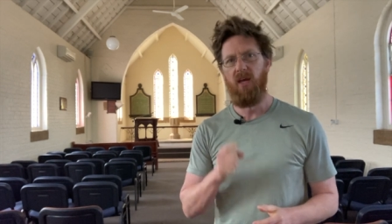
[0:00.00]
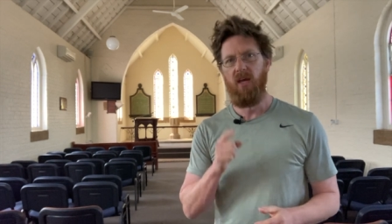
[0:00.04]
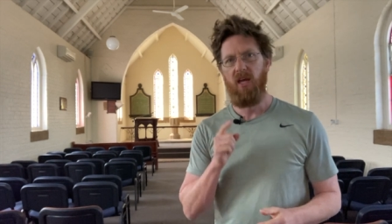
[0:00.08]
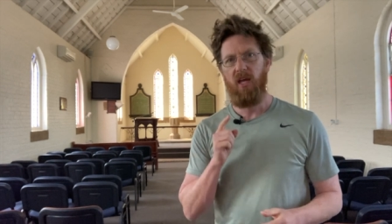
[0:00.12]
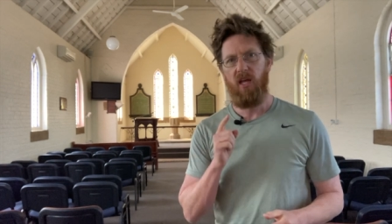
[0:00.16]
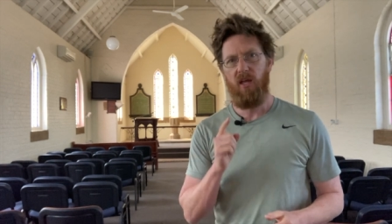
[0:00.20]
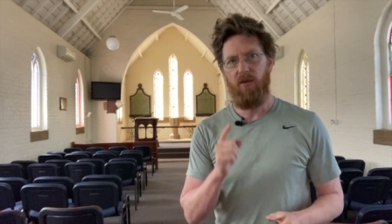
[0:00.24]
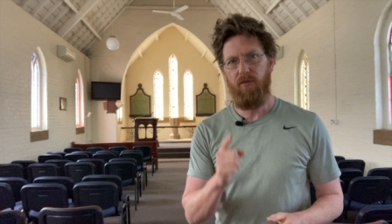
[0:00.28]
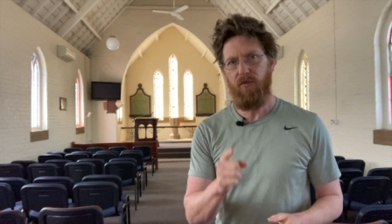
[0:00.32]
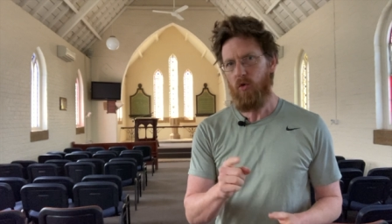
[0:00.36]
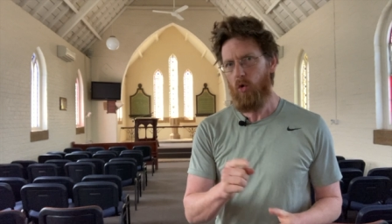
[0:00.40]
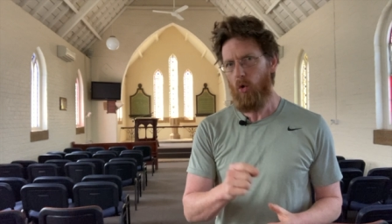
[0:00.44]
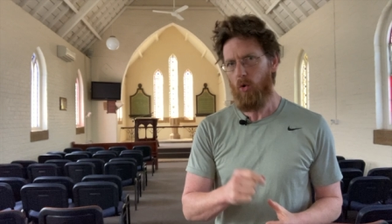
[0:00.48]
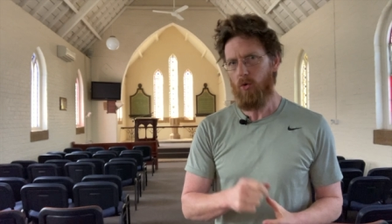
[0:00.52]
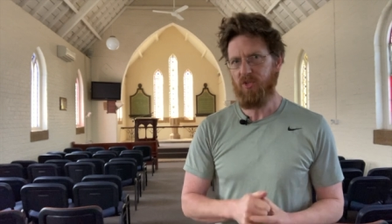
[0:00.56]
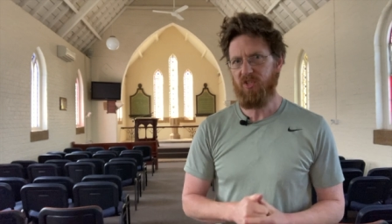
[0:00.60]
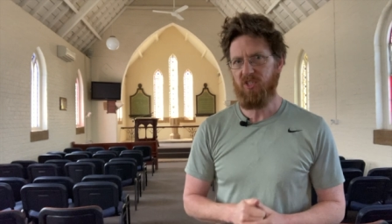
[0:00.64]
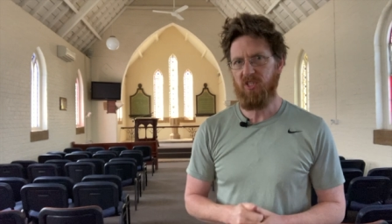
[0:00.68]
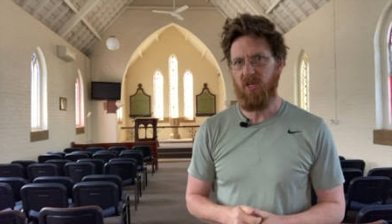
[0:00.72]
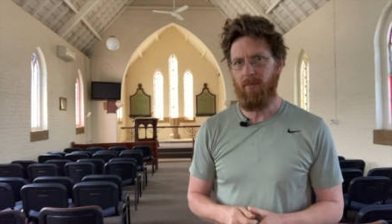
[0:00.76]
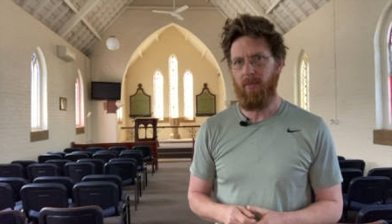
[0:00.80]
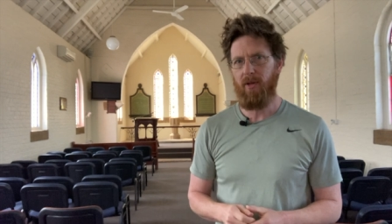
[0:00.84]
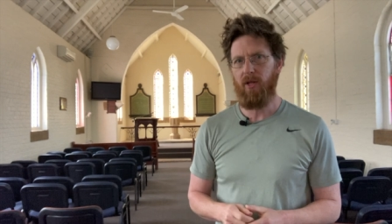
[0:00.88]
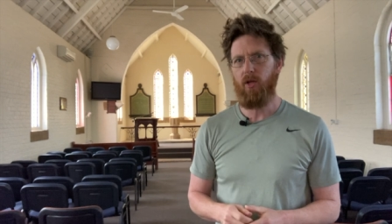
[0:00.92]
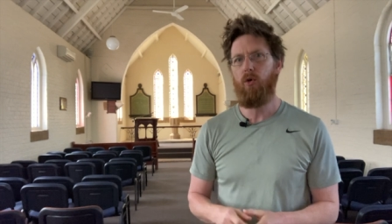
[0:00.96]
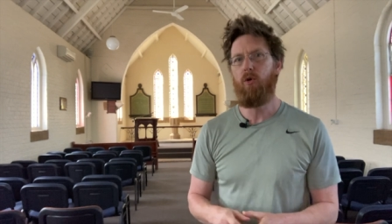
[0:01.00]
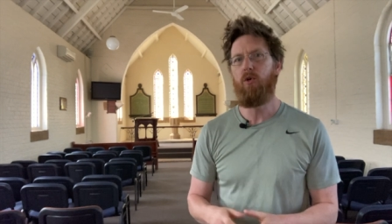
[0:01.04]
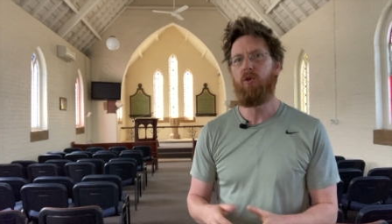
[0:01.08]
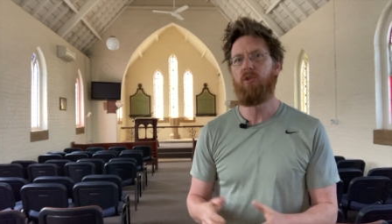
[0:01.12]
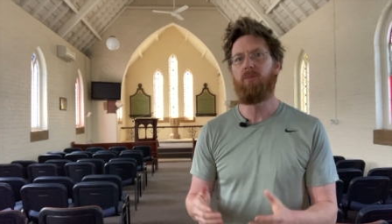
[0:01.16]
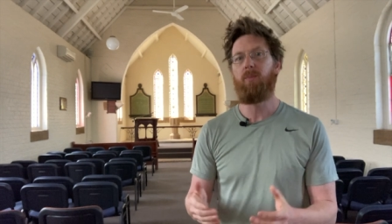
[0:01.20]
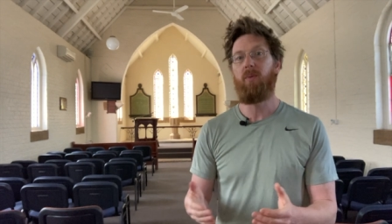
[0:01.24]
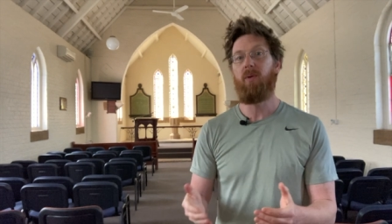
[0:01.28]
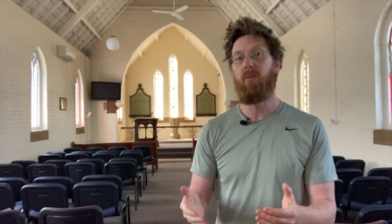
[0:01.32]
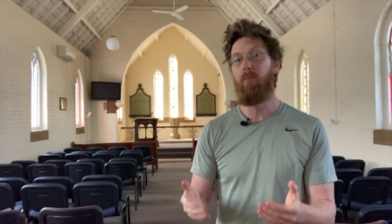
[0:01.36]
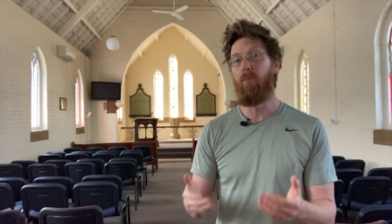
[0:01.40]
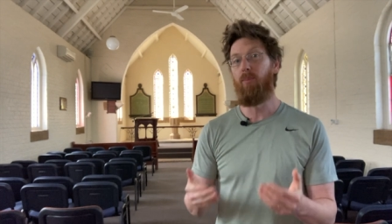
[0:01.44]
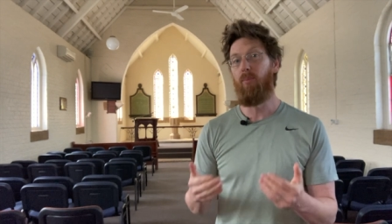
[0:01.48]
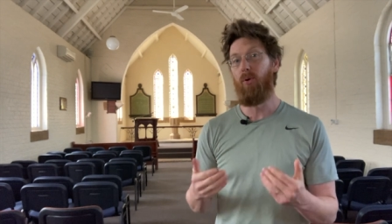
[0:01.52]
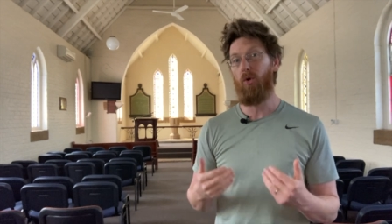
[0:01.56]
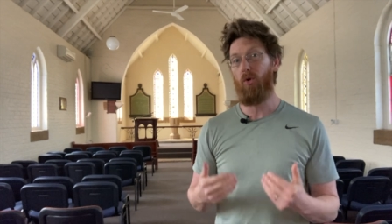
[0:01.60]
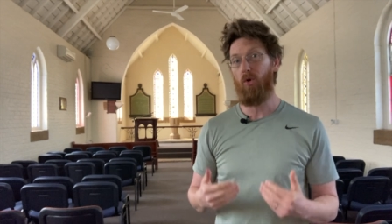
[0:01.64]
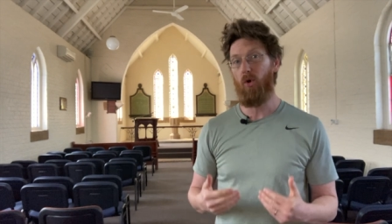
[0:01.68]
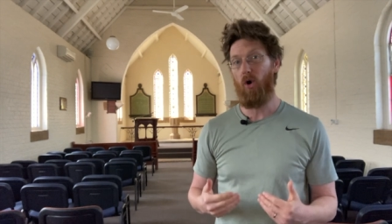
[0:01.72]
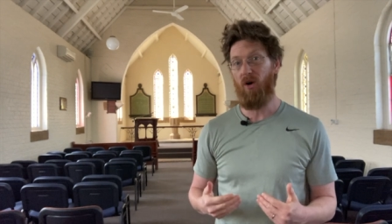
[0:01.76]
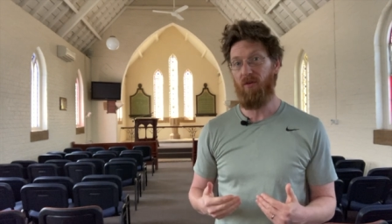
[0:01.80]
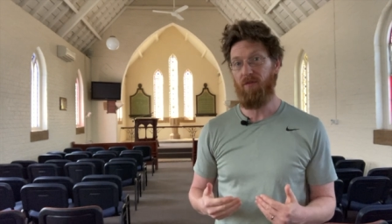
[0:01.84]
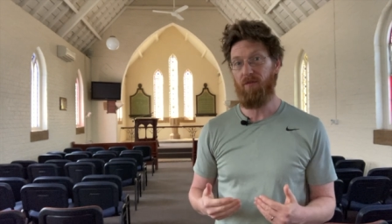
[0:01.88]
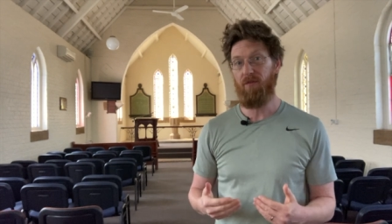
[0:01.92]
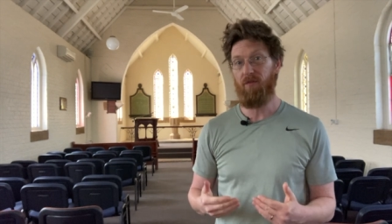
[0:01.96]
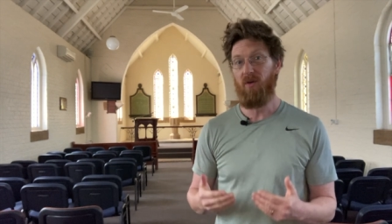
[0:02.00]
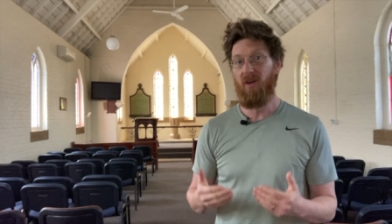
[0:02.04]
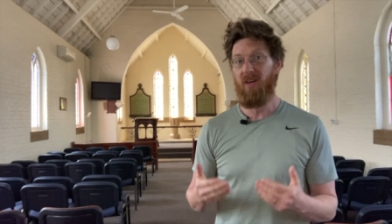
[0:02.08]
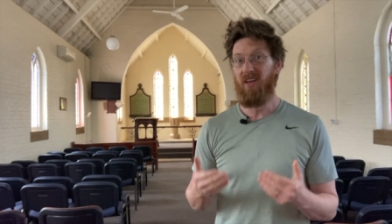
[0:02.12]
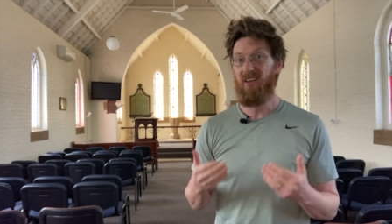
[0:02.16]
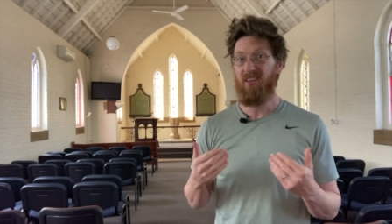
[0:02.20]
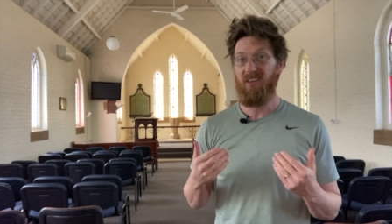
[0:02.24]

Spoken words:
If you're someone who's been put off